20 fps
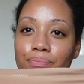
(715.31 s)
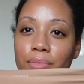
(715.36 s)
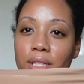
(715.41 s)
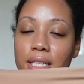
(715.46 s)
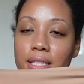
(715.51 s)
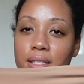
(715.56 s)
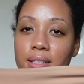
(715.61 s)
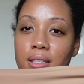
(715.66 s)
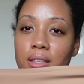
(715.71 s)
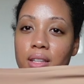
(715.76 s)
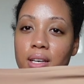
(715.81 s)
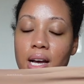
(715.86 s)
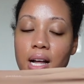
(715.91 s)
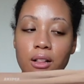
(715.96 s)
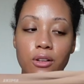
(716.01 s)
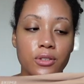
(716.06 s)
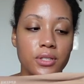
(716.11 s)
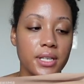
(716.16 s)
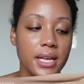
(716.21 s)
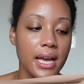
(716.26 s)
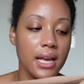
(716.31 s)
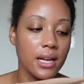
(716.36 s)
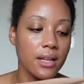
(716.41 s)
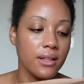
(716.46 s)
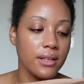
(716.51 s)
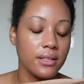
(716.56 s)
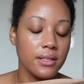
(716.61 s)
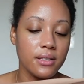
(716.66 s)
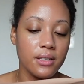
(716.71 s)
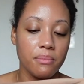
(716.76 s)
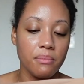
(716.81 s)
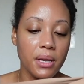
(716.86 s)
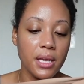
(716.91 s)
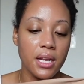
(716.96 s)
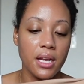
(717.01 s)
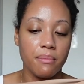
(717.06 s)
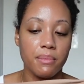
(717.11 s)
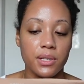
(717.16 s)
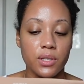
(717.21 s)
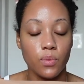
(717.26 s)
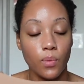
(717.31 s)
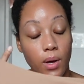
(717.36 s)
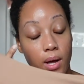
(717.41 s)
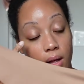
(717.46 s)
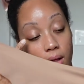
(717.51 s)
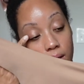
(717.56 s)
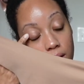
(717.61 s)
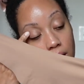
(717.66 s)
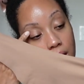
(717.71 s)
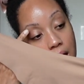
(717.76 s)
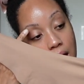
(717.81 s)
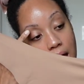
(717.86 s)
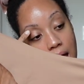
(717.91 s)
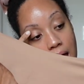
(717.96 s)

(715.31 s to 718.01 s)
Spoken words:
This is in the color Sienna, this is a medium as well